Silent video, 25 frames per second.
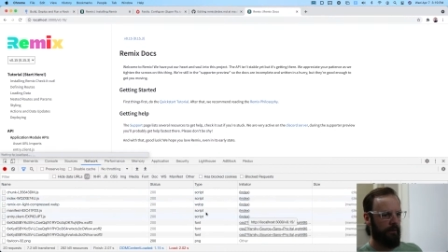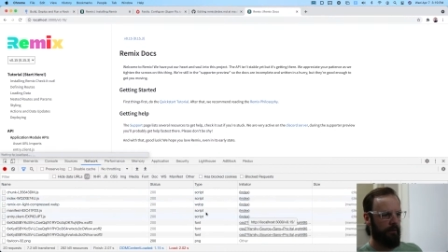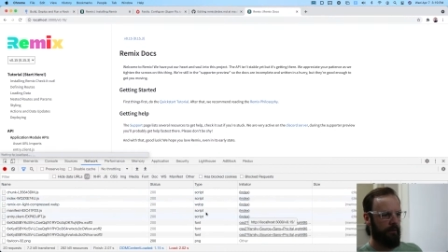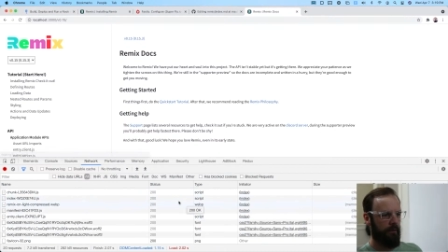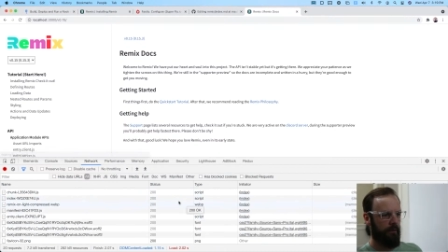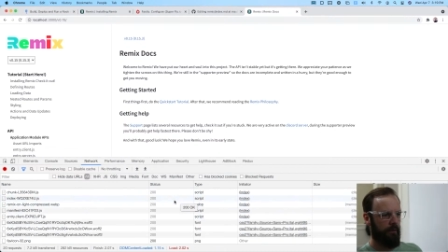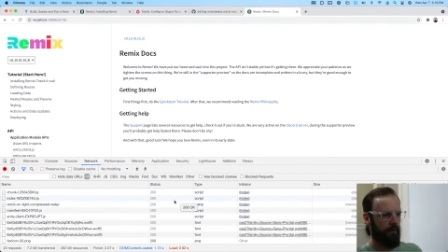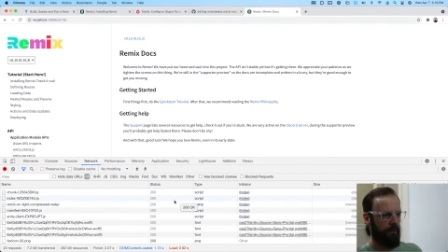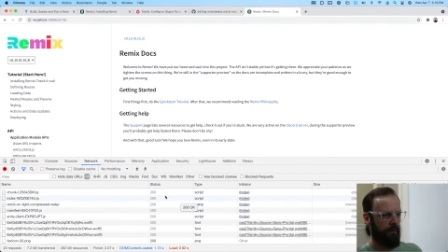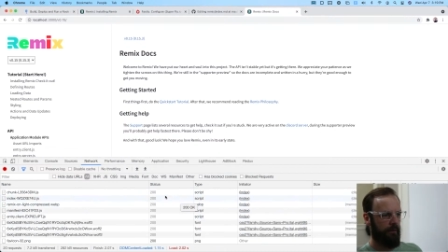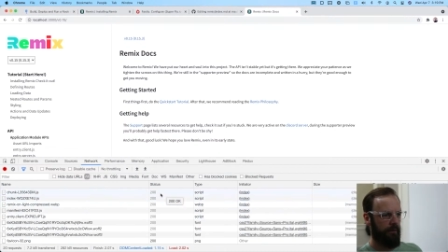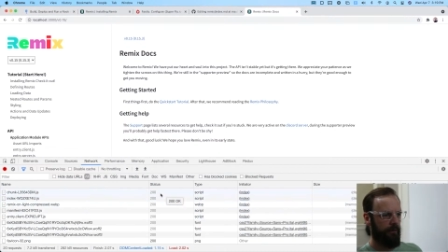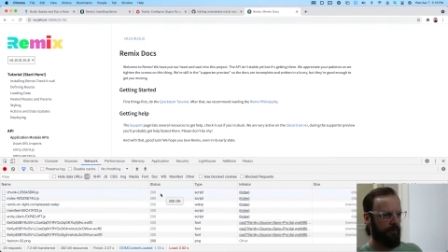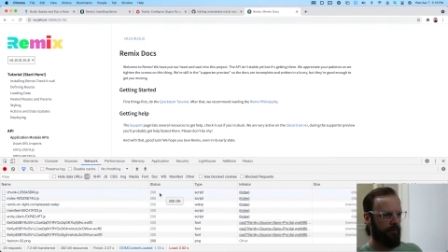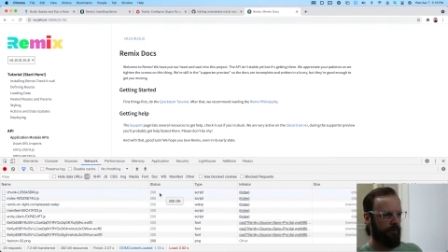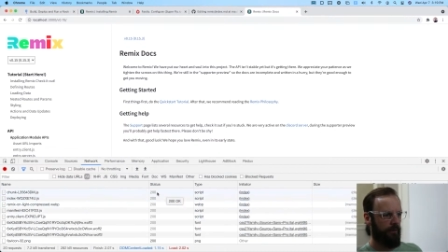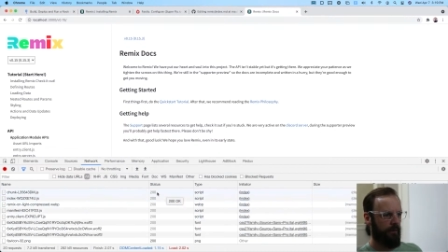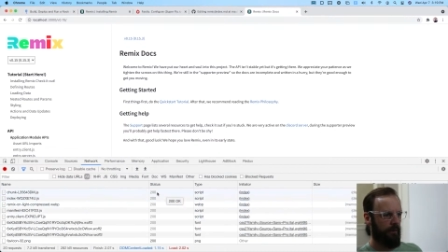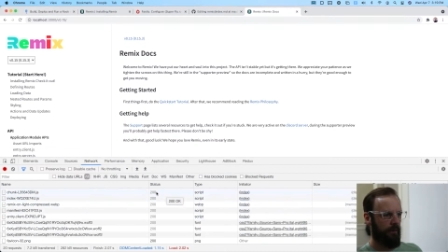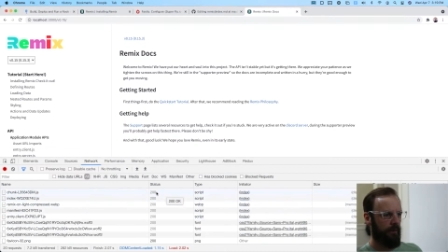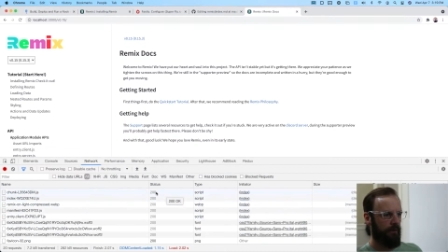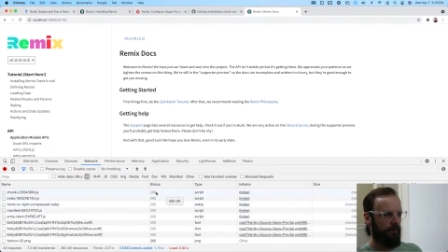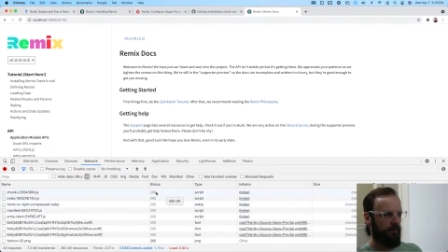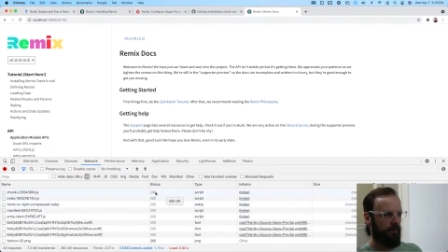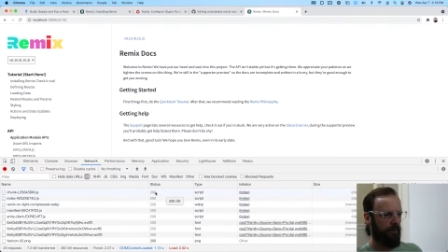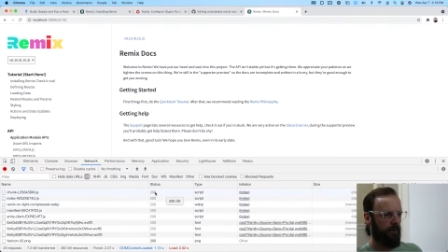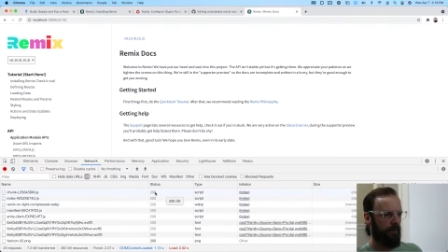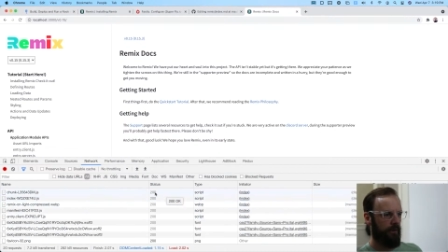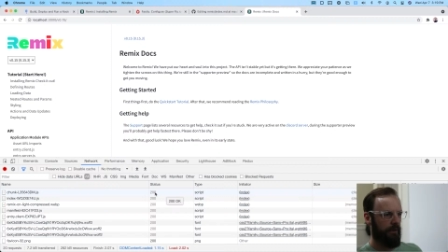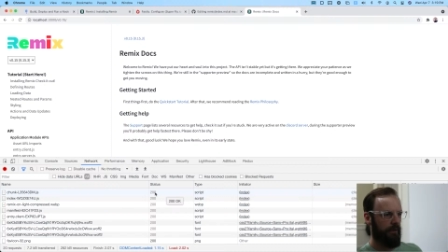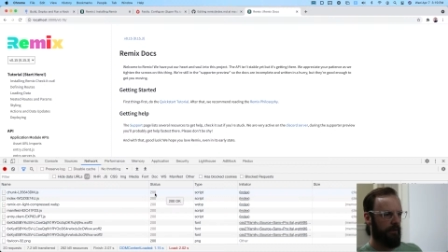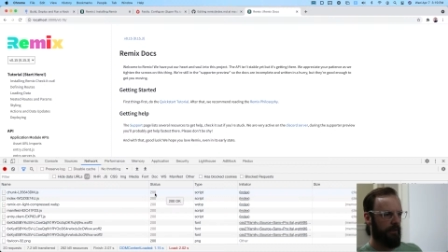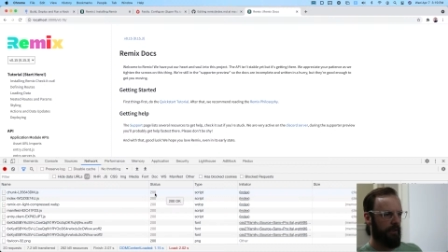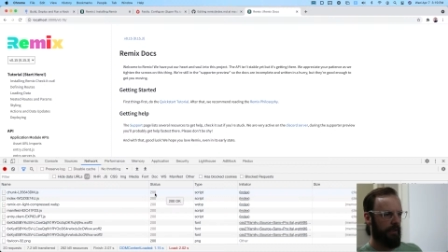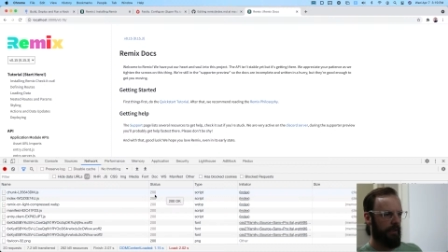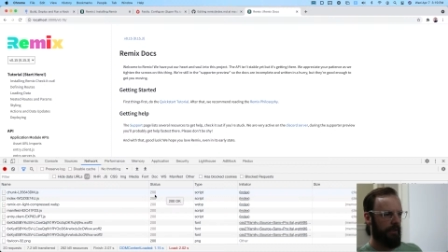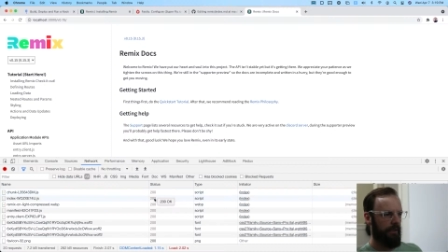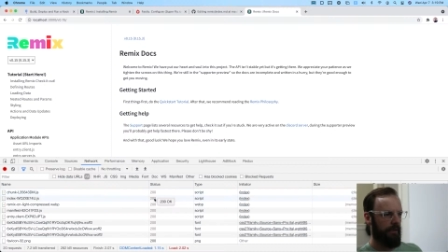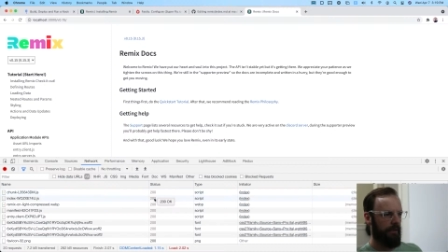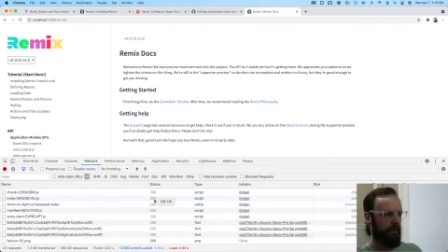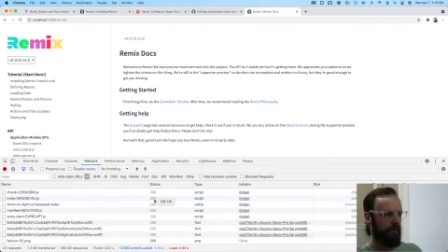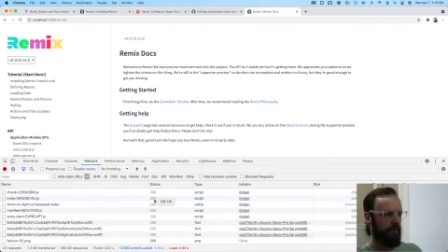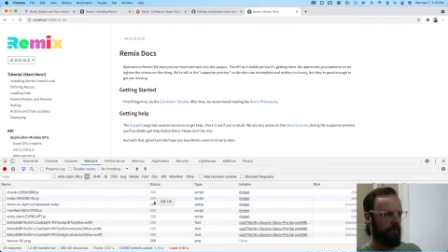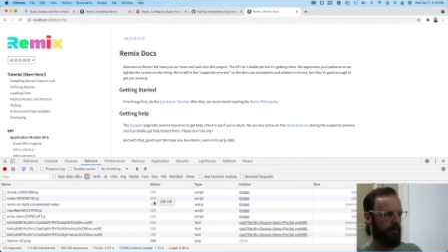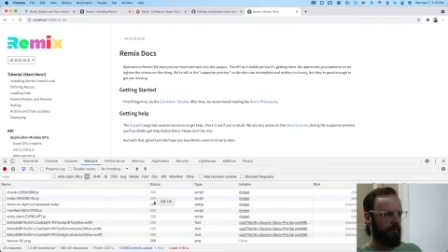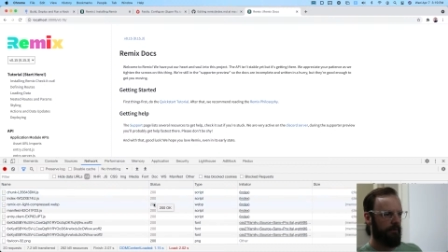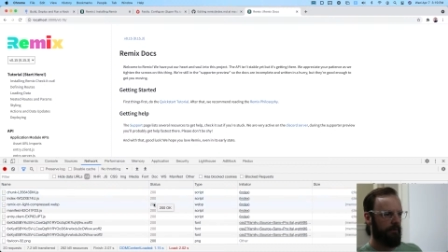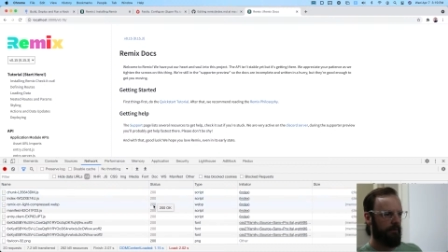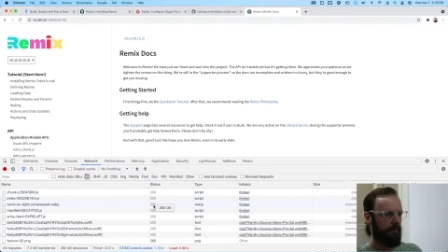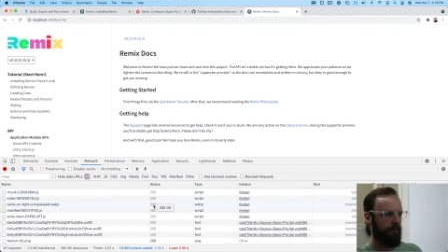notice that these are all like
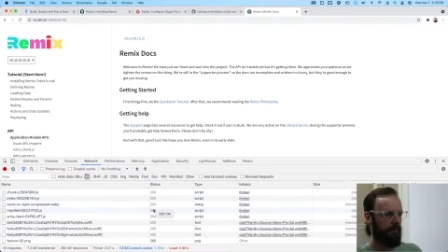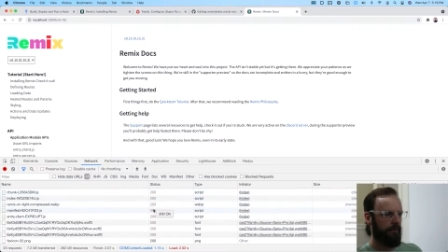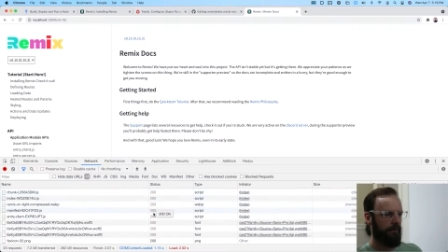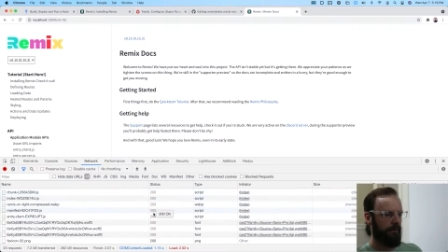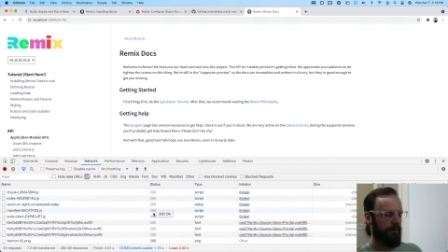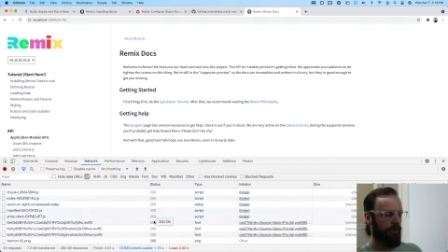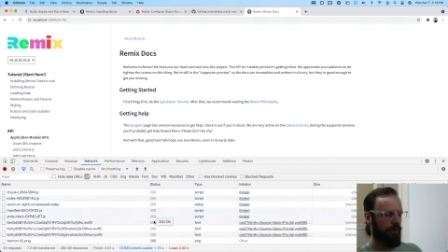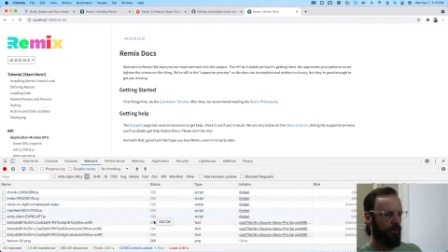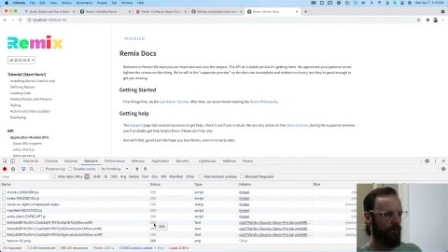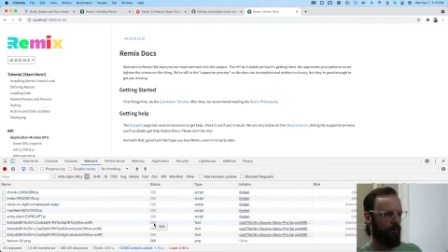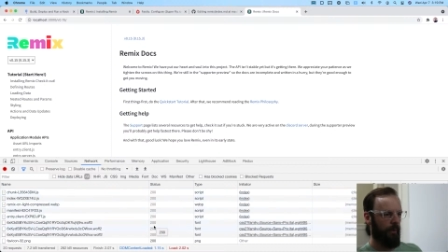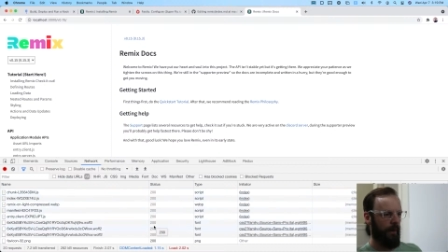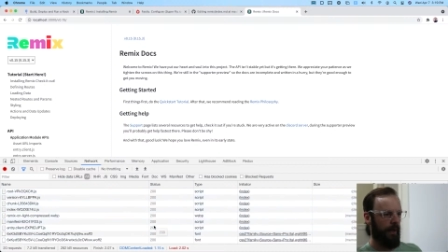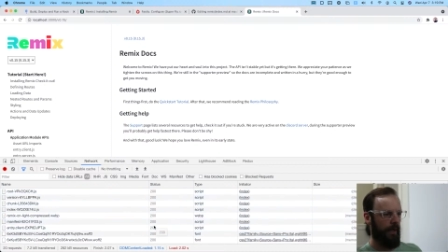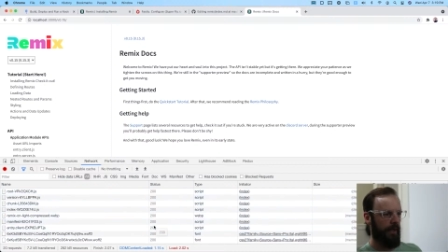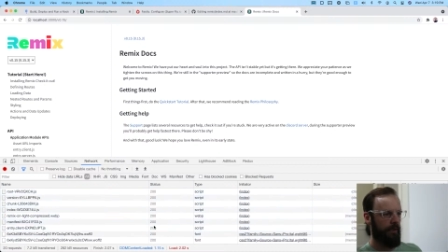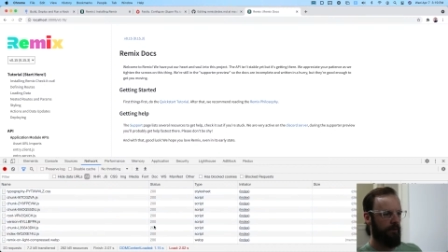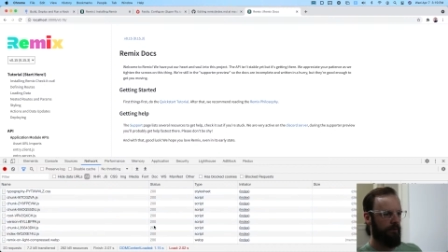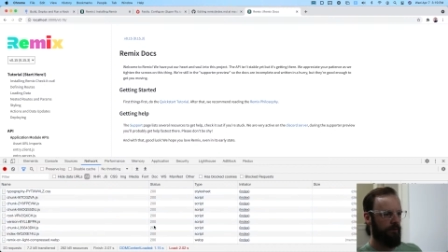gray